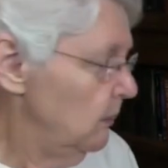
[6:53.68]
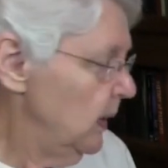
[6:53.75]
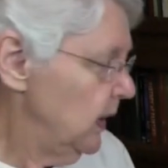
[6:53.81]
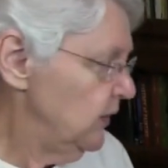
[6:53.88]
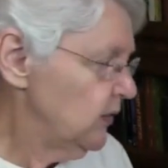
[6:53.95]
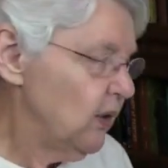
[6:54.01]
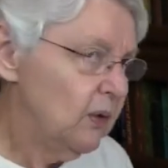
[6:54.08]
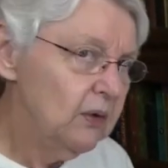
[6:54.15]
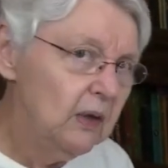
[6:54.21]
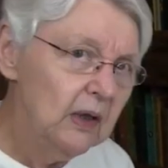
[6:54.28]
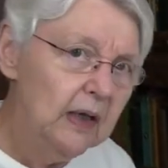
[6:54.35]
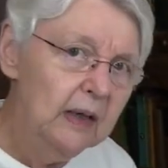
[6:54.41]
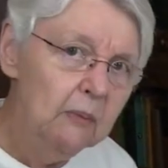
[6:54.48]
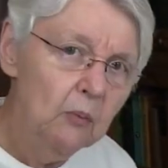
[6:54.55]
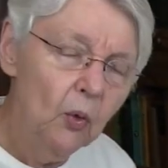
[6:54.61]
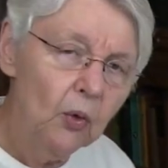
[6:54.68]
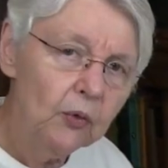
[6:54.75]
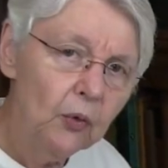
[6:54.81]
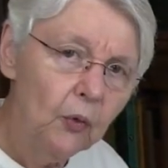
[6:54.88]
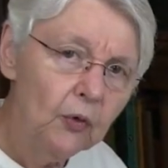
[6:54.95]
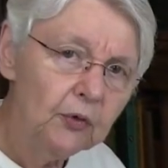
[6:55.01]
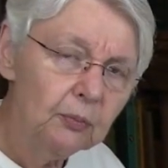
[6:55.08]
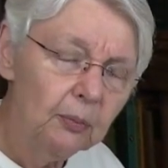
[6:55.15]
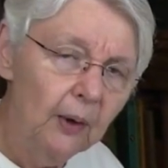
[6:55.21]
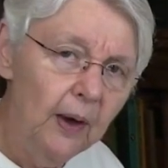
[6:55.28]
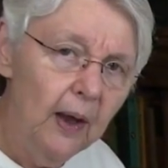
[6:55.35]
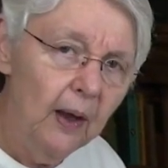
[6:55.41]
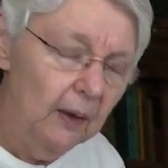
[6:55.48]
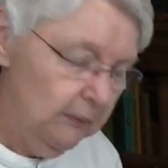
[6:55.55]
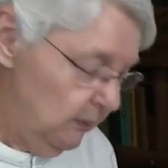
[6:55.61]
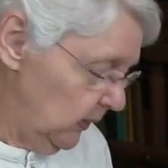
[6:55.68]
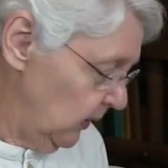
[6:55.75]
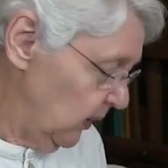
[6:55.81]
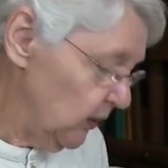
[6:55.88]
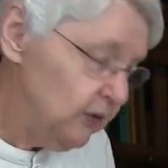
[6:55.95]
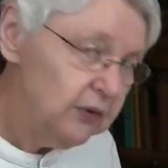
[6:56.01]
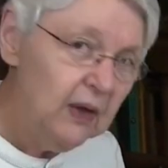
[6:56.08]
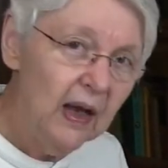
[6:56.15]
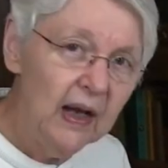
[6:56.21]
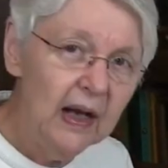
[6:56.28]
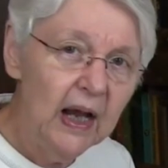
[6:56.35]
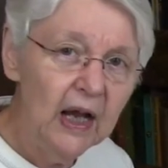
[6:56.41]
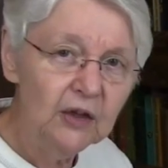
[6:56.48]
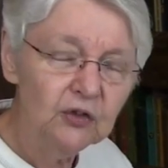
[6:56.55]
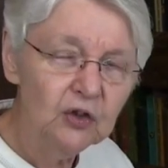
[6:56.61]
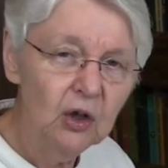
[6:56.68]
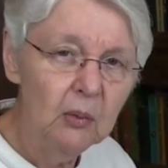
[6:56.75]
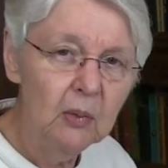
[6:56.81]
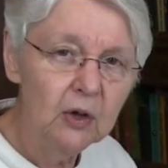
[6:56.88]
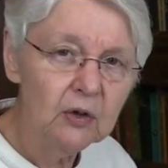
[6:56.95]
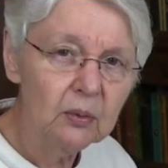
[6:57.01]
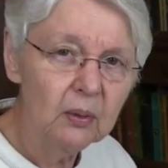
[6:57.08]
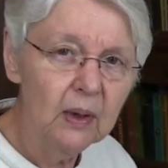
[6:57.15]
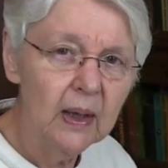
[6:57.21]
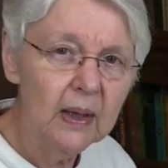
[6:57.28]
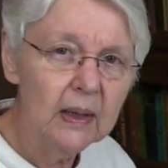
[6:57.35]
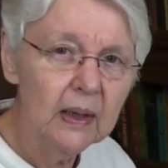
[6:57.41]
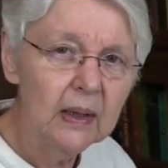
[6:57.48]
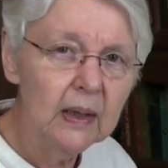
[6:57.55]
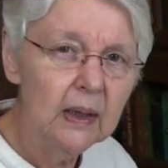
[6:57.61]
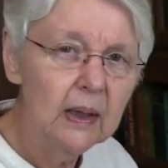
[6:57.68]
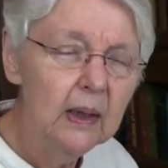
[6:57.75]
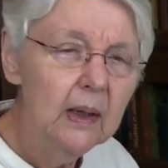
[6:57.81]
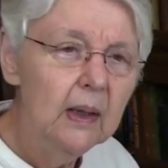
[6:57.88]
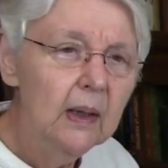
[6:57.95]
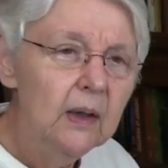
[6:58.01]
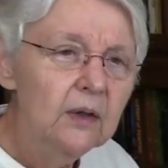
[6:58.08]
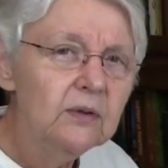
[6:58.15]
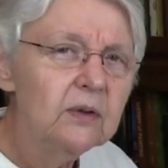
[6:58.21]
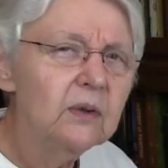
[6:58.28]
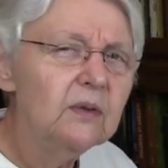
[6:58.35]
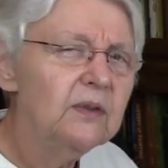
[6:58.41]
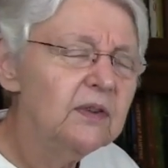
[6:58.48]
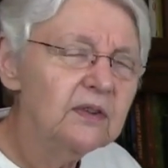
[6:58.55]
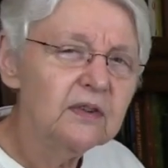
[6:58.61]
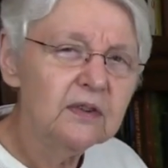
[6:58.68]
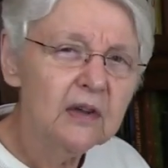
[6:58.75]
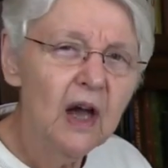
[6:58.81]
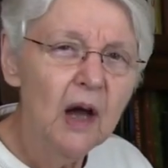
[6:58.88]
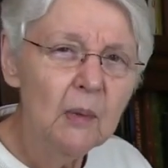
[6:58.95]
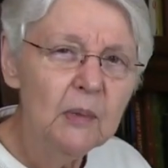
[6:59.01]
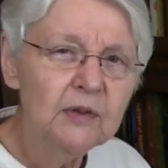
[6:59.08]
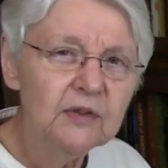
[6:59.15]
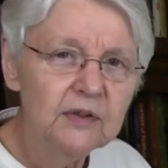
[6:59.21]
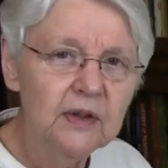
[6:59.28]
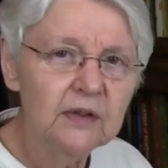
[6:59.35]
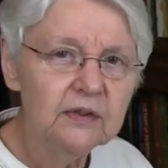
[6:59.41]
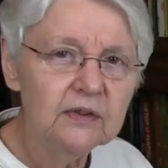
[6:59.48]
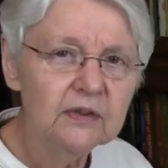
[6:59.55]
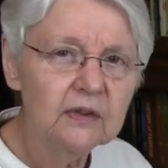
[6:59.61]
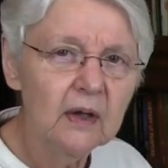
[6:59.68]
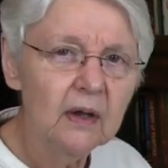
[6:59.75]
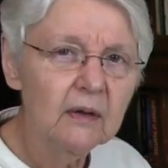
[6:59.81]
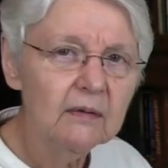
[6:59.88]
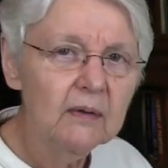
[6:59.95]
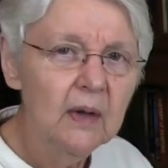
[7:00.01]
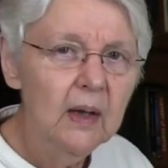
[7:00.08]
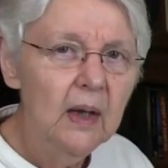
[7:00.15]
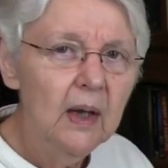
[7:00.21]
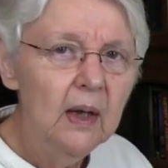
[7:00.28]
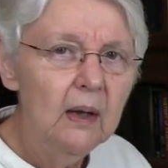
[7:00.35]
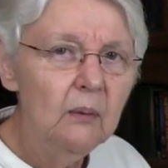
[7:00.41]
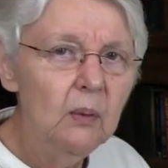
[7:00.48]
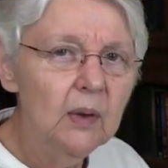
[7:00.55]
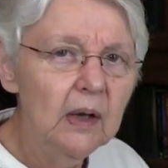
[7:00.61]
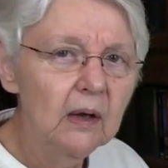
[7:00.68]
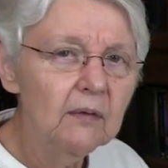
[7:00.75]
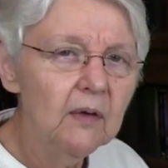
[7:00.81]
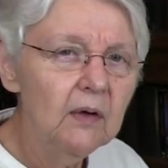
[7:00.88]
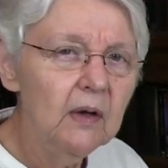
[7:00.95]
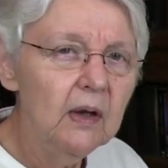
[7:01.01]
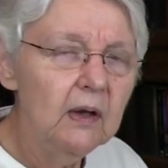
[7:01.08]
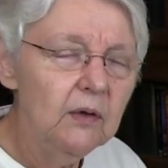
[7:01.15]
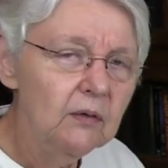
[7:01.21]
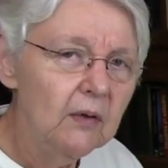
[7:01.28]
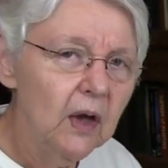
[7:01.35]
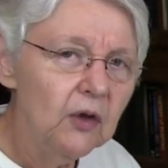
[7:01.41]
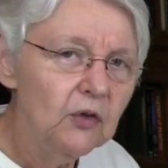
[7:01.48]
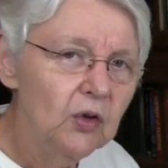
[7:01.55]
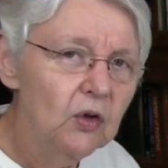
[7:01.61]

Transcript: but it's going to lean more towards brown because it has too much red in it. So this is common sense stuff. Whenever you've got